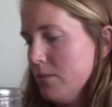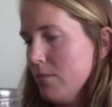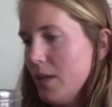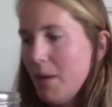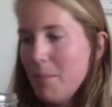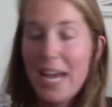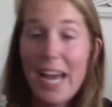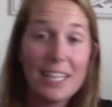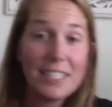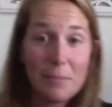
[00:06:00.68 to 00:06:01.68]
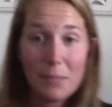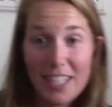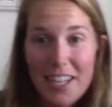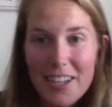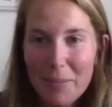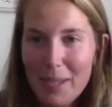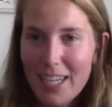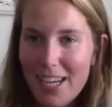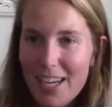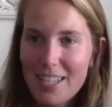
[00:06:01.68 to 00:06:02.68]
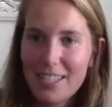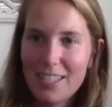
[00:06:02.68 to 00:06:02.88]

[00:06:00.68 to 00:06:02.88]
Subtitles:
I'm gonna add some glitter because